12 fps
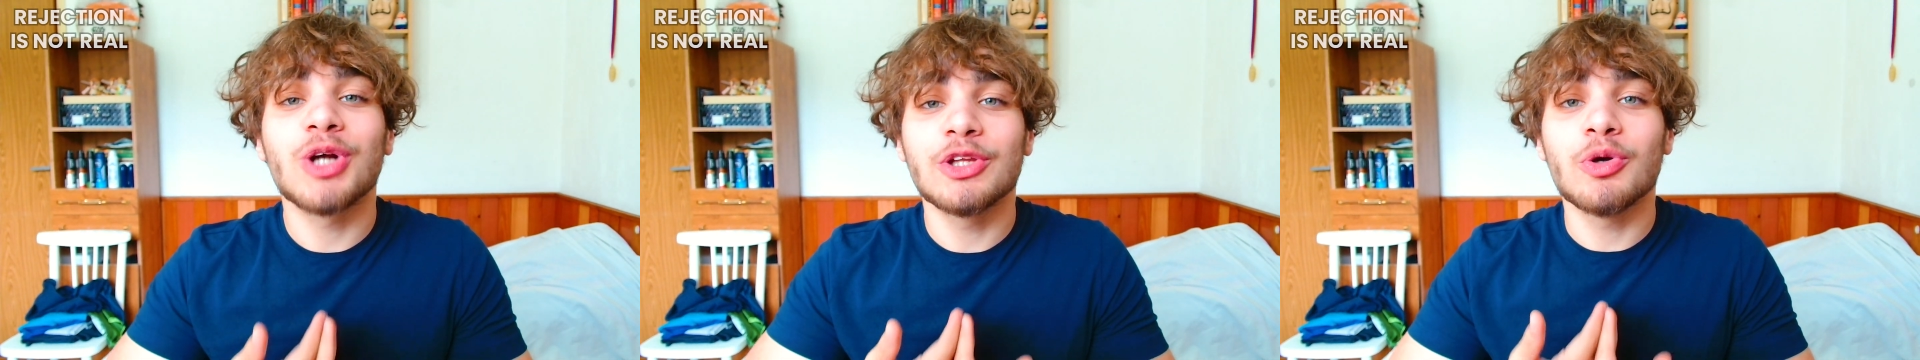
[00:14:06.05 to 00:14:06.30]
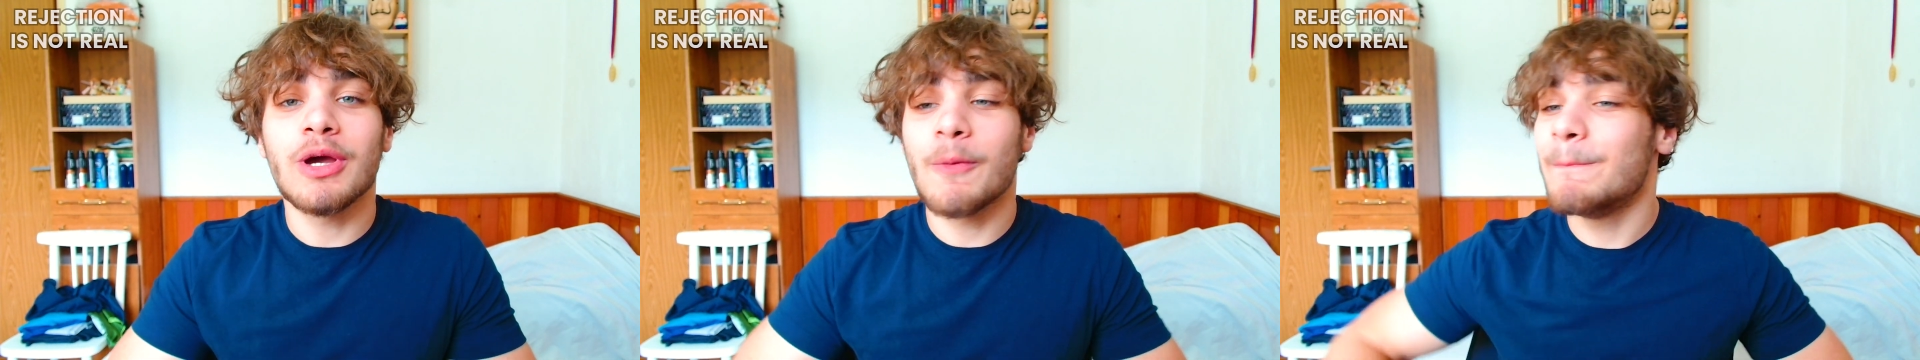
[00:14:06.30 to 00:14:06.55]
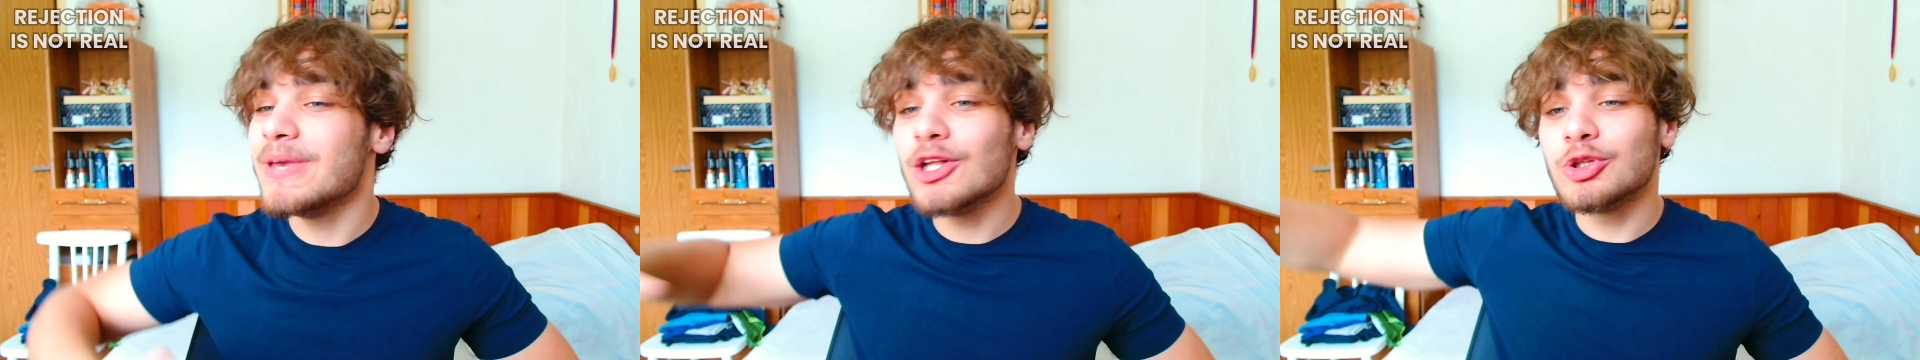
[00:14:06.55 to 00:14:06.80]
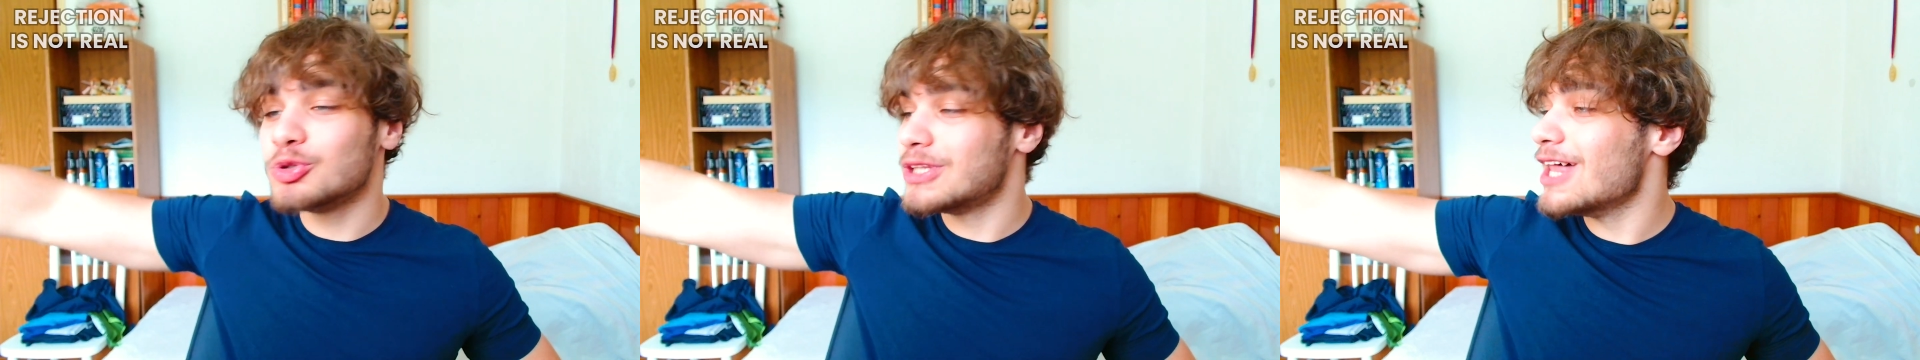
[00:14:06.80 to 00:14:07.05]
to appeal
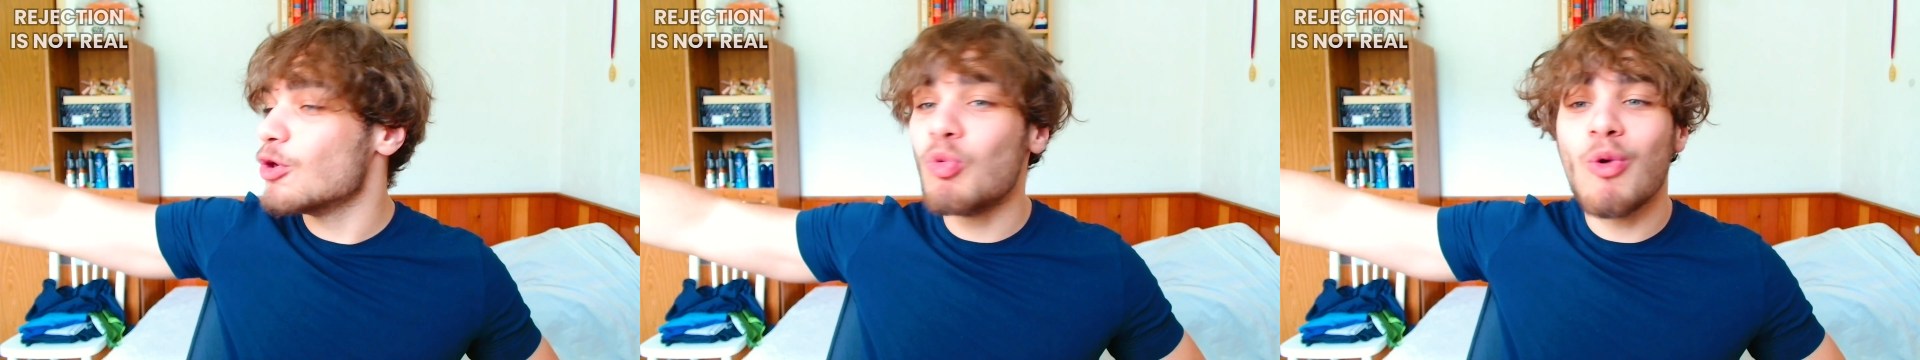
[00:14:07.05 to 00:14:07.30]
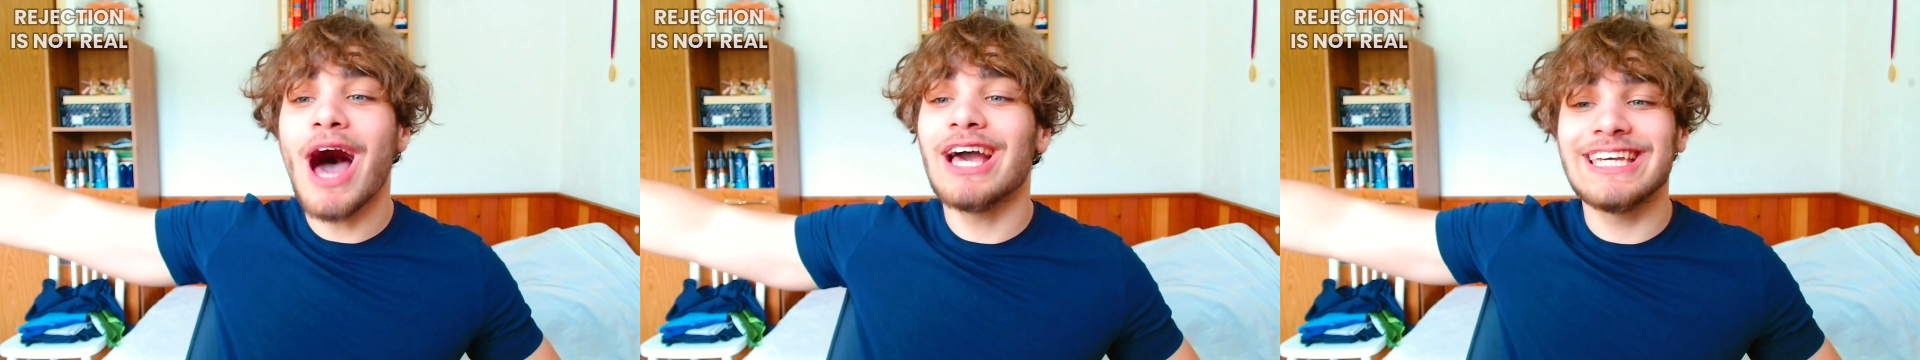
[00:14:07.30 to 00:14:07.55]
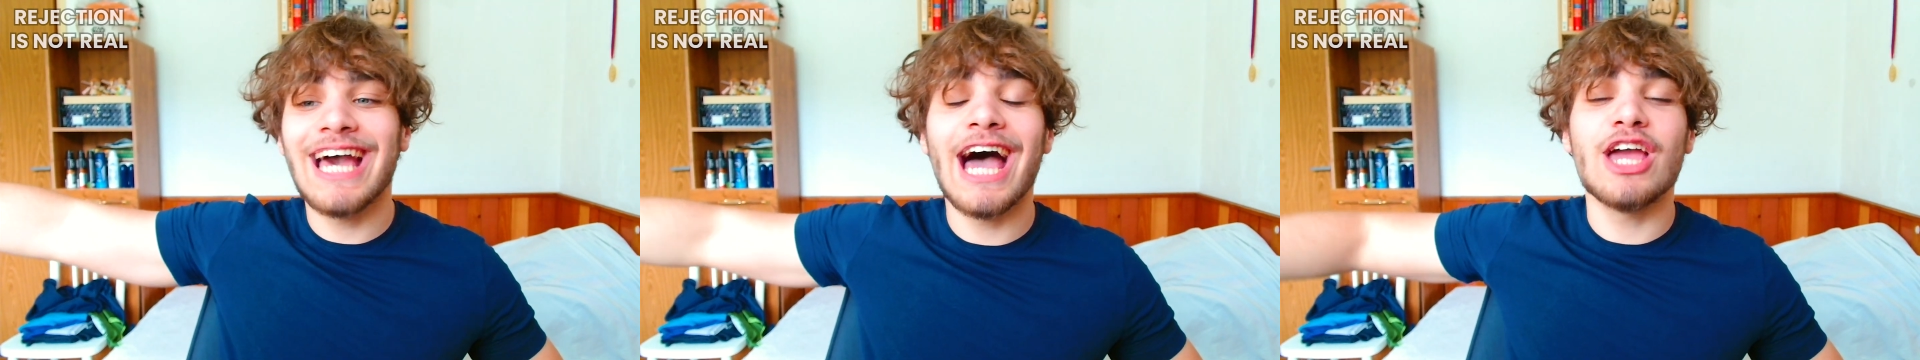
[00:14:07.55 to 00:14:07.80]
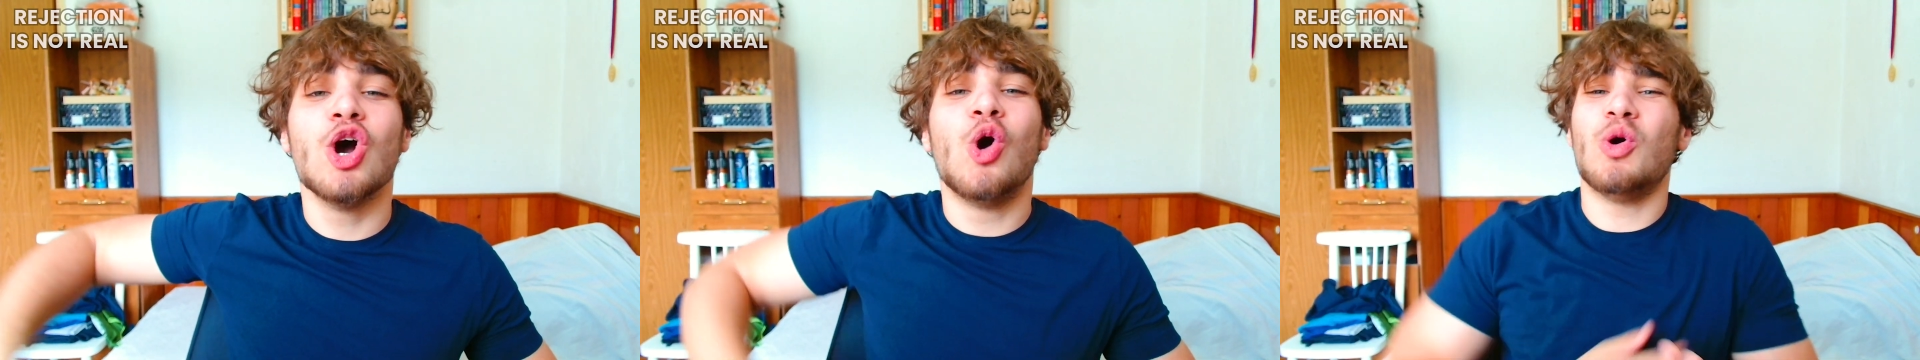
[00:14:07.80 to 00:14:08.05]
to that one guy who